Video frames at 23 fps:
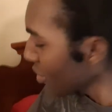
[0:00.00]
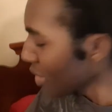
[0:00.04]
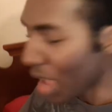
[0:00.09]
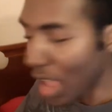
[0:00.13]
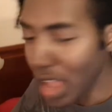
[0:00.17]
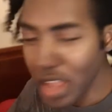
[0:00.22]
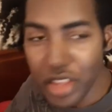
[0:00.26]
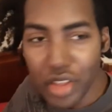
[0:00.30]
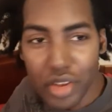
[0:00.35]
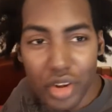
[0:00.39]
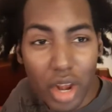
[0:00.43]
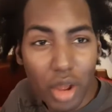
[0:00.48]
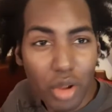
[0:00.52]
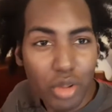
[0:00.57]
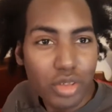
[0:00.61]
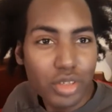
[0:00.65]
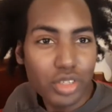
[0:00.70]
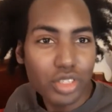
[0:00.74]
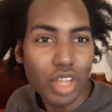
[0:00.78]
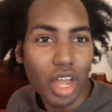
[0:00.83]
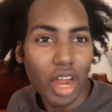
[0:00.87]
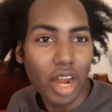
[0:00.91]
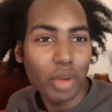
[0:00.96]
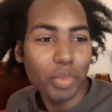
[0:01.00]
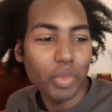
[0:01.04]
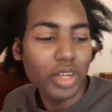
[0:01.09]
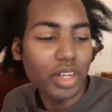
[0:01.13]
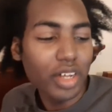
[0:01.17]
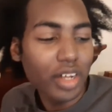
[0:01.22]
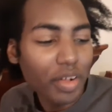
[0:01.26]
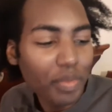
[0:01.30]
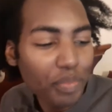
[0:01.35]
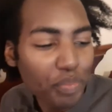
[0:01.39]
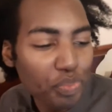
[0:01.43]
And you know you started with
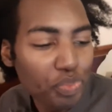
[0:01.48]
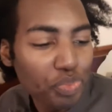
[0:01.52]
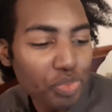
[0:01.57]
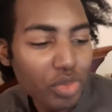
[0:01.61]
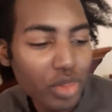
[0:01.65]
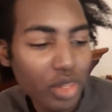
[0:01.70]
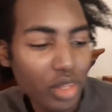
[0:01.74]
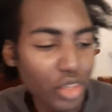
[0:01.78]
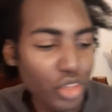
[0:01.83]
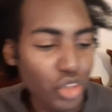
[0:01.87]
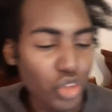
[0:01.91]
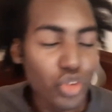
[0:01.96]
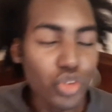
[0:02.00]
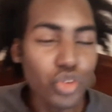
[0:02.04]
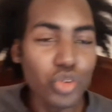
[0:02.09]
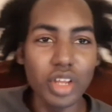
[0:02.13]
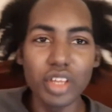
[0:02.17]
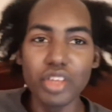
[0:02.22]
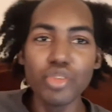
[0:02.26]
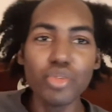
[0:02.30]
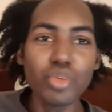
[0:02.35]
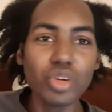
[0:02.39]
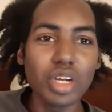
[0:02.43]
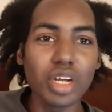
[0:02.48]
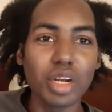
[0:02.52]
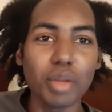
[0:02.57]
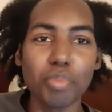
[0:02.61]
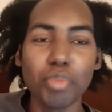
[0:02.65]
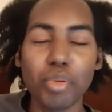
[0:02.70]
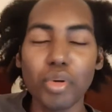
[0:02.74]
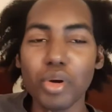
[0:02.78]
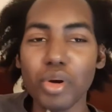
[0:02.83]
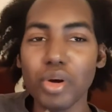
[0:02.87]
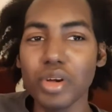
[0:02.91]
her. You could have
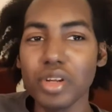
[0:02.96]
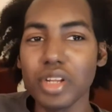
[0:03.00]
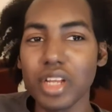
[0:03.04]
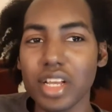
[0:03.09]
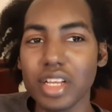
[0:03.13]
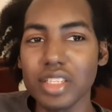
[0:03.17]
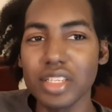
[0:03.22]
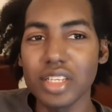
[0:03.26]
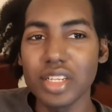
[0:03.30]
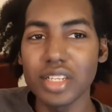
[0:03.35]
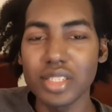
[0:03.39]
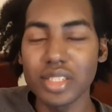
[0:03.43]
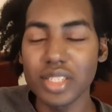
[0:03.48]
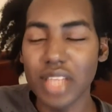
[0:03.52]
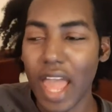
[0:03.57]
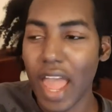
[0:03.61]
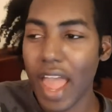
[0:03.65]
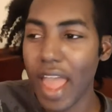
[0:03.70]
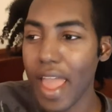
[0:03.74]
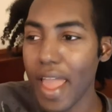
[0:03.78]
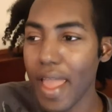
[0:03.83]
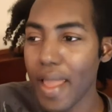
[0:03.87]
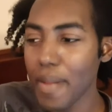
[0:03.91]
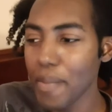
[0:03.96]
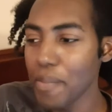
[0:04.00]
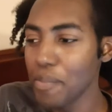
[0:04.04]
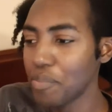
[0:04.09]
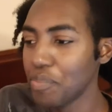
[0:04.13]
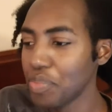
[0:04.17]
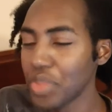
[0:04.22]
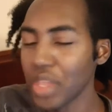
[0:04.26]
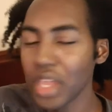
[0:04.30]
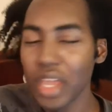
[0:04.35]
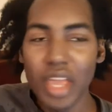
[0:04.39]
pulled her to the side
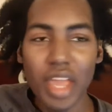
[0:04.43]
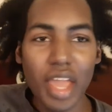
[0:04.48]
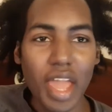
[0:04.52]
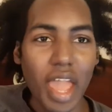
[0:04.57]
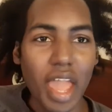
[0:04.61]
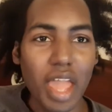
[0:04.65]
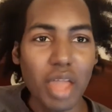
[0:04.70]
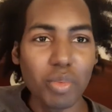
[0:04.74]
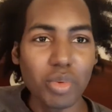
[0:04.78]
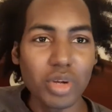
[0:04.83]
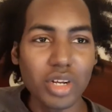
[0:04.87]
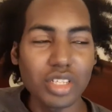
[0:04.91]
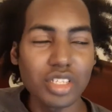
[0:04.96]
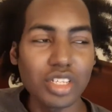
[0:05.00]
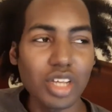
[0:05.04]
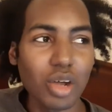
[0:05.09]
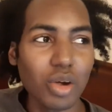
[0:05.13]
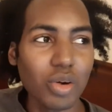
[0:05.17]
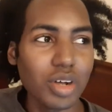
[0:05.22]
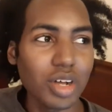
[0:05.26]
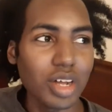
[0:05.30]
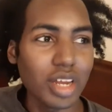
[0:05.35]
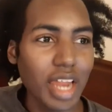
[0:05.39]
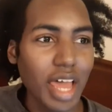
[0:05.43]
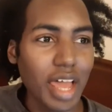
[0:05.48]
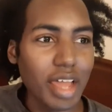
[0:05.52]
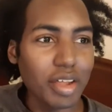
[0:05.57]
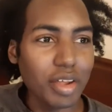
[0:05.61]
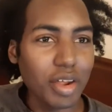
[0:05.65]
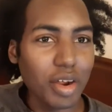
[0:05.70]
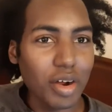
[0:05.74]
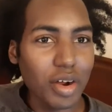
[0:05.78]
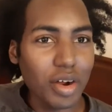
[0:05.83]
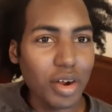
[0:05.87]
and would have told her,
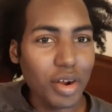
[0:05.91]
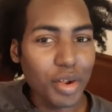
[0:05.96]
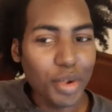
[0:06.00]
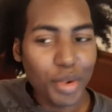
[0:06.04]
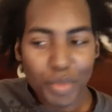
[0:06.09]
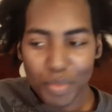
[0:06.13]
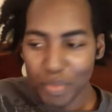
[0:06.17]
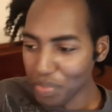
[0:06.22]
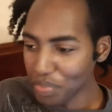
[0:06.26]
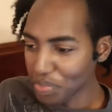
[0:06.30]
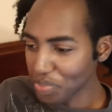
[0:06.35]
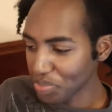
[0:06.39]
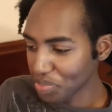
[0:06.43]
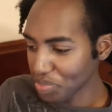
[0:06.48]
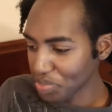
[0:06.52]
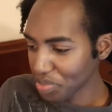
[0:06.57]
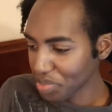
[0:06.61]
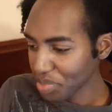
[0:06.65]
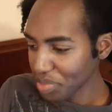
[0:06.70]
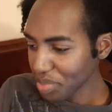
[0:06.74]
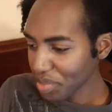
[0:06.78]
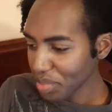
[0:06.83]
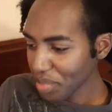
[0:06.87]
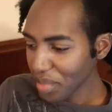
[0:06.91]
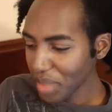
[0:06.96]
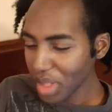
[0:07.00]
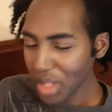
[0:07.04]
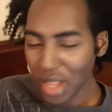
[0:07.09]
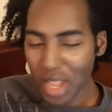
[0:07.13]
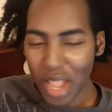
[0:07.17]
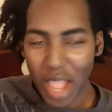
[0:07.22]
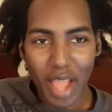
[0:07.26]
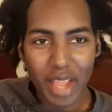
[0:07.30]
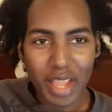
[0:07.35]
like, girl,
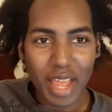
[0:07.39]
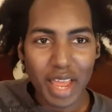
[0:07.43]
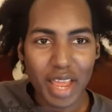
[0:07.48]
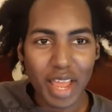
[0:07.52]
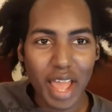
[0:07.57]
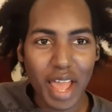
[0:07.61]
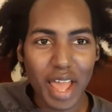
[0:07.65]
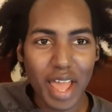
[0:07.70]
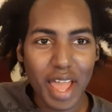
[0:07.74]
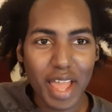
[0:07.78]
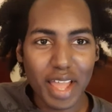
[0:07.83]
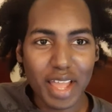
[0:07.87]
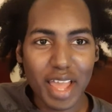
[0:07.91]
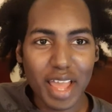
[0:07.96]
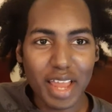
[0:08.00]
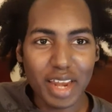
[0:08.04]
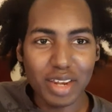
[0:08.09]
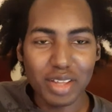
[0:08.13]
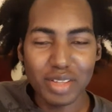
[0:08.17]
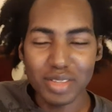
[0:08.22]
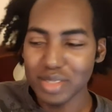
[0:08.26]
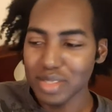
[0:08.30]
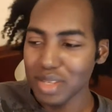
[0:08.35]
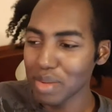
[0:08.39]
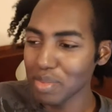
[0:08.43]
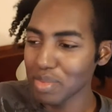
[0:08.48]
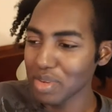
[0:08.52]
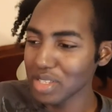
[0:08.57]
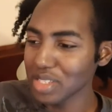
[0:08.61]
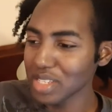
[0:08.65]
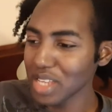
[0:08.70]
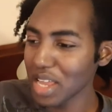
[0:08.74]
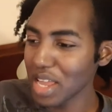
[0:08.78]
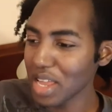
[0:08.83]
I got a little
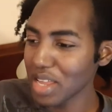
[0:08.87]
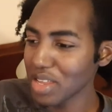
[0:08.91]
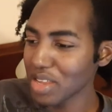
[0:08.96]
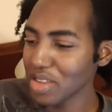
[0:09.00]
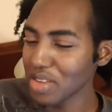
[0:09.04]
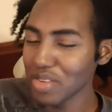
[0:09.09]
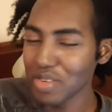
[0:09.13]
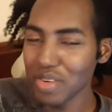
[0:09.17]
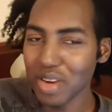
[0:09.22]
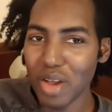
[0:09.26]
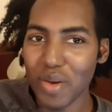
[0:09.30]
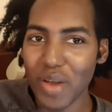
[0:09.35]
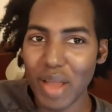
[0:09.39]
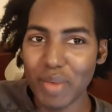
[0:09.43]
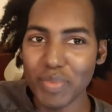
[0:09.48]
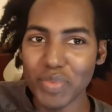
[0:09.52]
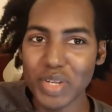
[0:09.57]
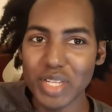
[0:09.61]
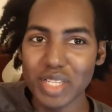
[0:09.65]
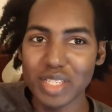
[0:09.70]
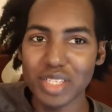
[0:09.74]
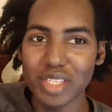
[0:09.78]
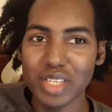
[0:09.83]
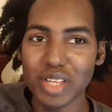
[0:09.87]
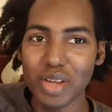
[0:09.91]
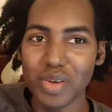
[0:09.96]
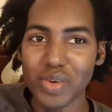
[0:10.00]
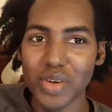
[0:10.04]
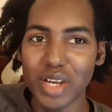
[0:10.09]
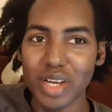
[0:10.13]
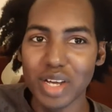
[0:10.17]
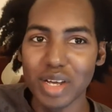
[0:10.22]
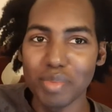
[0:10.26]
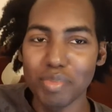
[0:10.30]
something to tell you. You know I went to
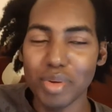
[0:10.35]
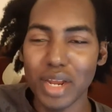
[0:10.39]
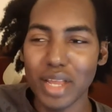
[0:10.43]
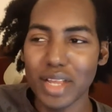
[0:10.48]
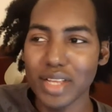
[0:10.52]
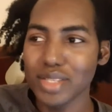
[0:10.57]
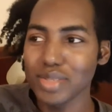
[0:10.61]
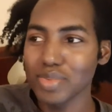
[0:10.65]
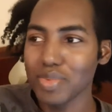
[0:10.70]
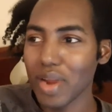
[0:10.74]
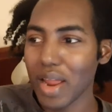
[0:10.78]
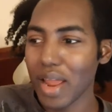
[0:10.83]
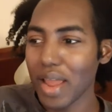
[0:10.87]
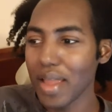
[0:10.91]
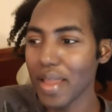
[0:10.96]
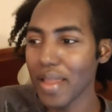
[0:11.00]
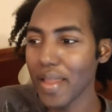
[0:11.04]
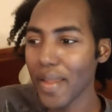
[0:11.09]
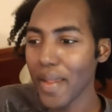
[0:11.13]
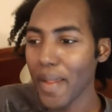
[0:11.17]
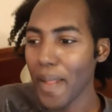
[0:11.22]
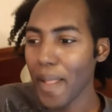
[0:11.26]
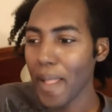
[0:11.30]
your place, right?